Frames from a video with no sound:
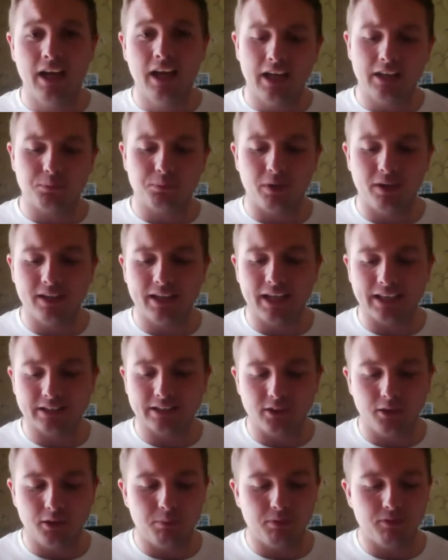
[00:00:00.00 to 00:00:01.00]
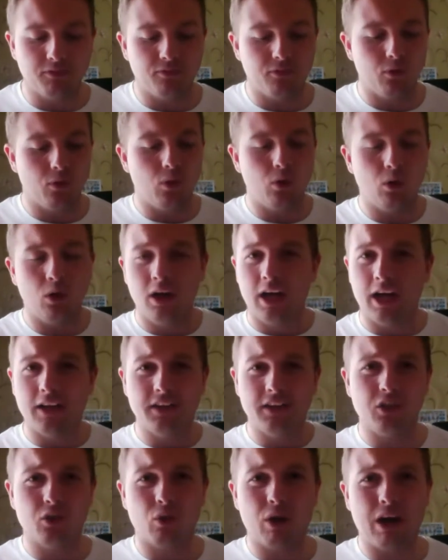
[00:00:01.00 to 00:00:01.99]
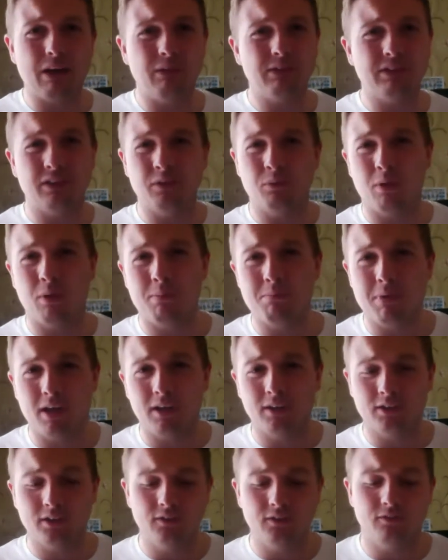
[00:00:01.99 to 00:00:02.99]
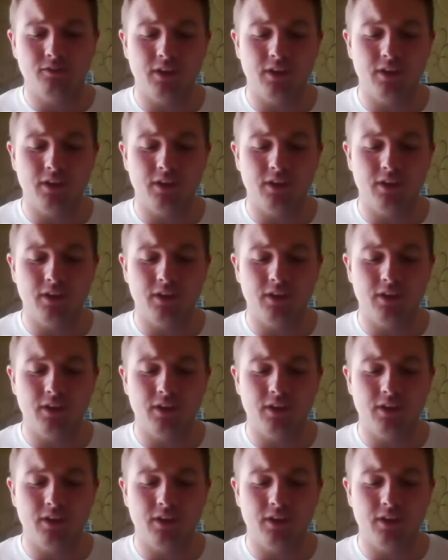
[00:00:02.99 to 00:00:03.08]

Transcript: Has won at Ascot before, and the ground and the 1 mile 2